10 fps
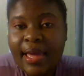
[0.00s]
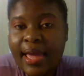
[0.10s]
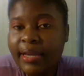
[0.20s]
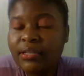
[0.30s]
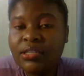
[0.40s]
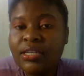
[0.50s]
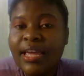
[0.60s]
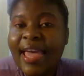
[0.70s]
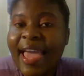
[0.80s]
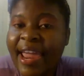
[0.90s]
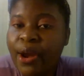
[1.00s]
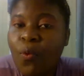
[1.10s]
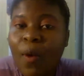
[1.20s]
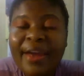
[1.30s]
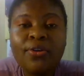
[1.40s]
and
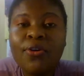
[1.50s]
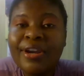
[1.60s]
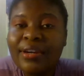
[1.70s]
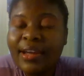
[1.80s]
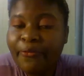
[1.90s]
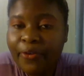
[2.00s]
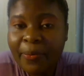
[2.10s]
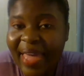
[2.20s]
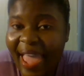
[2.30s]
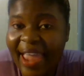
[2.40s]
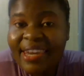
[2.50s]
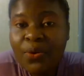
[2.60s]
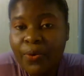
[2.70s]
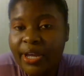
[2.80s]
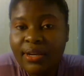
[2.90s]
anyone can, from
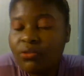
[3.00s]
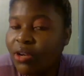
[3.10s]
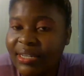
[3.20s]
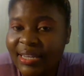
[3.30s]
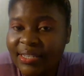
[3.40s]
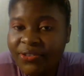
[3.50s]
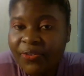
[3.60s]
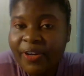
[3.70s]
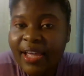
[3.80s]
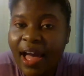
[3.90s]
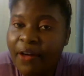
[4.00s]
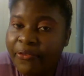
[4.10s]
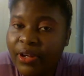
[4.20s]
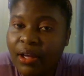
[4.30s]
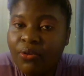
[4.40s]
anywhere, not necessarily
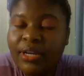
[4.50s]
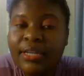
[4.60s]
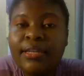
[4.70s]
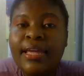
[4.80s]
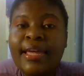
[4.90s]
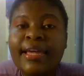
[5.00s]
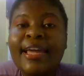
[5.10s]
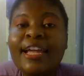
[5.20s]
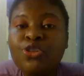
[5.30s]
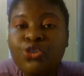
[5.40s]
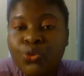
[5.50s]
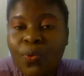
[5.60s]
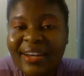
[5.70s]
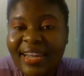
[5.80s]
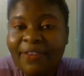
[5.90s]
Africa only, can do
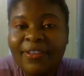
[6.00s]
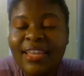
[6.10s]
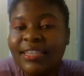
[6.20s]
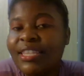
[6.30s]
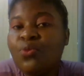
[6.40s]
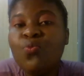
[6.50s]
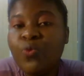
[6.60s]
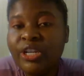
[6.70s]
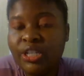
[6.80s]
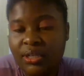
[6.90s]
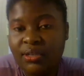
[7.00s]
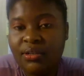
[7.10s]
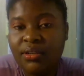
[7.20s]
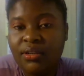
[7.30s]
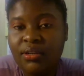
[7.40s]
whatever that they wish
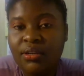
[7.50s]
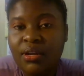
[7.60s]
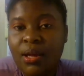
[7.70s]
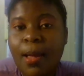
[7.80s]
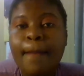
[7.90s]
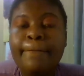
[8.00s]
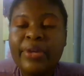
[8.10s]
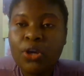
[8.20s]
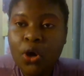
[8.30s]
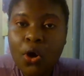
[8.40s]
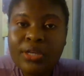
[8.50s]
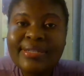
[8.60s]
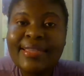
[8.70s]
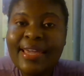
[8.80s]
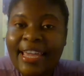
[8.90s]

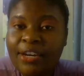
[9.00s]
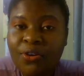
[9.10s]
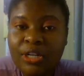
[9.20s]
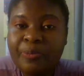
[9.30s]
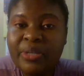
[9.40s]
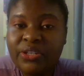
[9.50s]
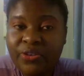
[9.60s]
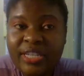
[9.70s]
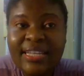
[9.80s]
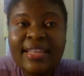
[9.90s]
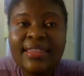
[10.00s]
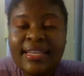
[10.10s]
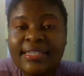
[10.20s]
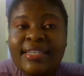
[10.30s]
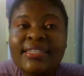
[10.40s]
because they cannot be traced. And
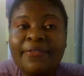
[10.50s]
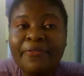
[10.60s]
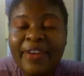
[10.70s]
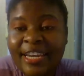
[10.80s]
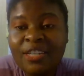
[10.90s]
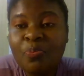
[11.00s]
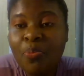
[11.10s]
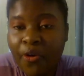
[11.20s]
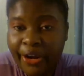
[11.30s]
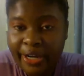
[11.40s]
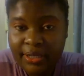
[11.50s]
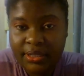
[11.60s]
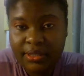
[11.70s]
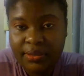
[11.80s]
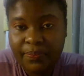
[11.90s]
this is a valid
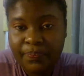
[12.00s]
point.